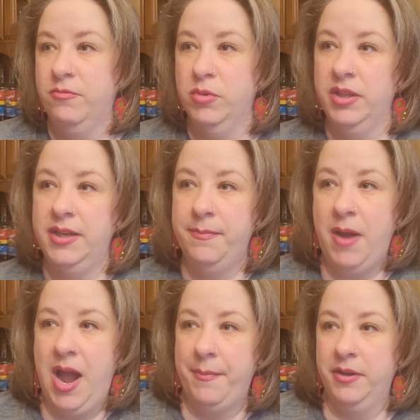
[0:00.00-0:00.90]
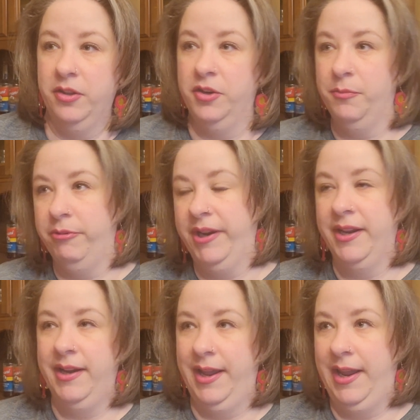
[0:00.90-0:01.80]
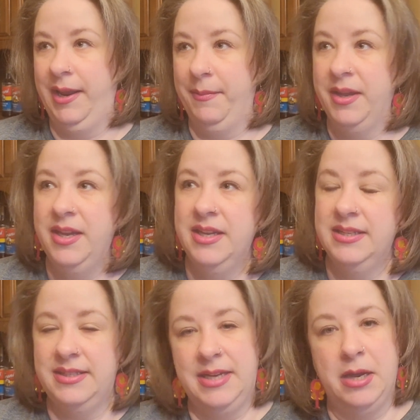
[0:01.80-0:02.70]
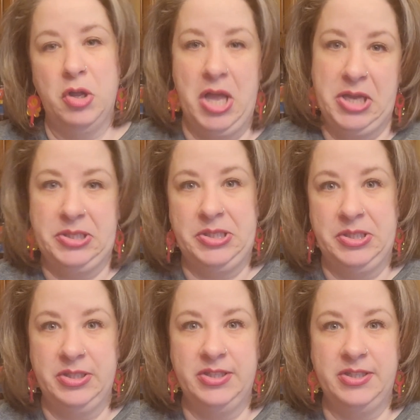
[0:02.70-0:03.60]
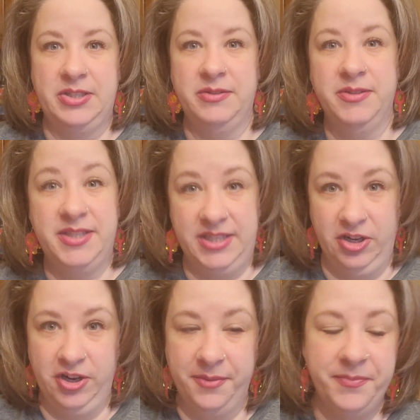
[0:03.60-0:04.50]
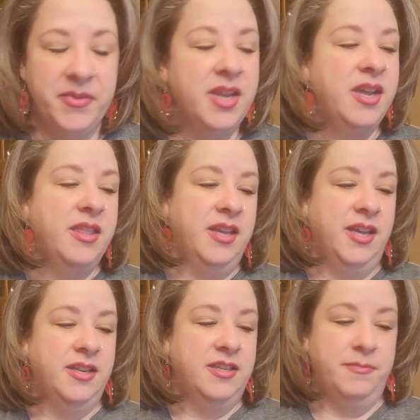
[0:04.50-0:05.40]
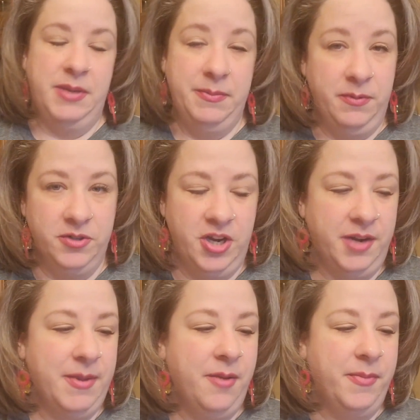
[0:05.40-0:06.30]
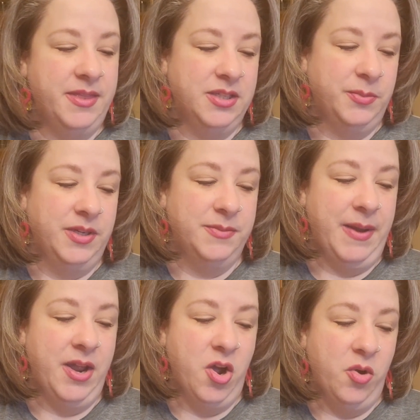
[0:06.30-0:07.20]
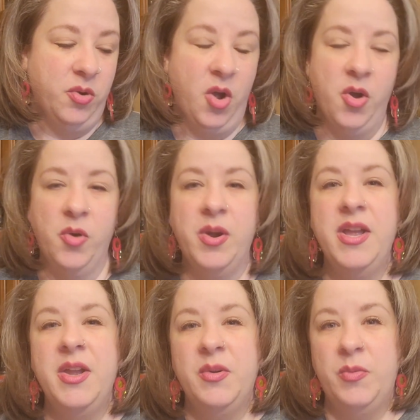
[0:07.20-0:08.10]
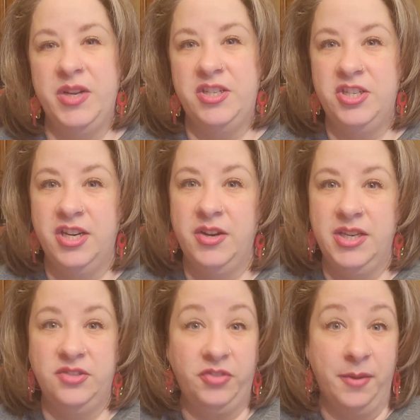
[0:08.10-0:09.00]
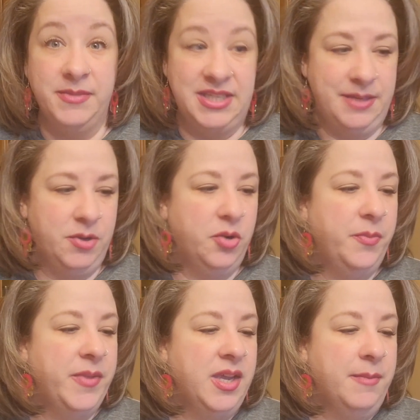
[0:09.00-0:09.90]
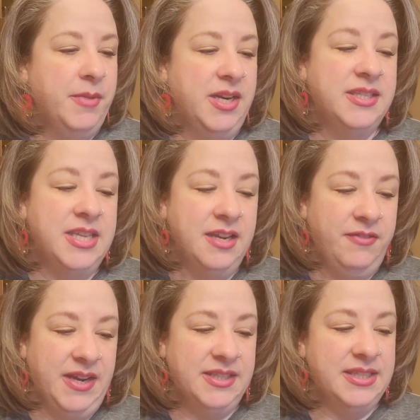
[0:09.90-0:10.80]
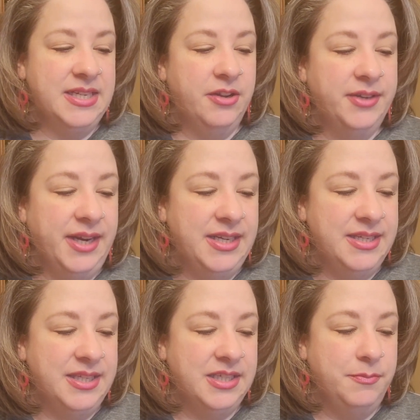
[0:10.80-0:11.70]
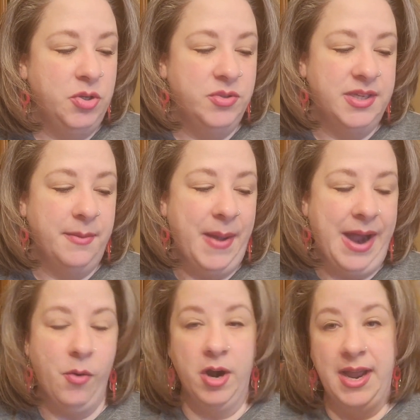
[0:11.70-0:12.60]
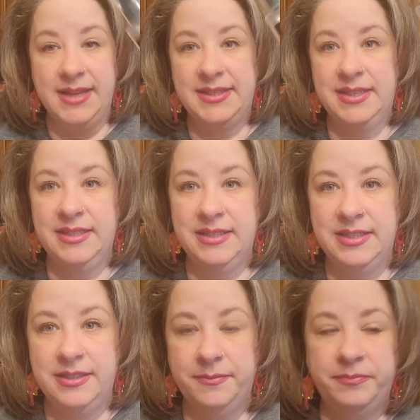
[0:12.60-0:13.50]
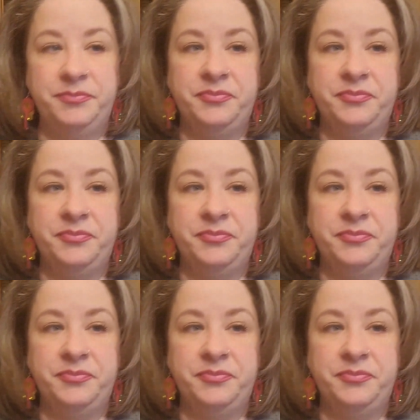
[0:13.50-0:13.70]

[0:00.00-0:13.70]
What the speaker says: really popular brand name Snail Essence Serum that people are talking about, but this one is by Uho, which is from Temu. But it's the Advanced Snail 96 Mucin Power Essence.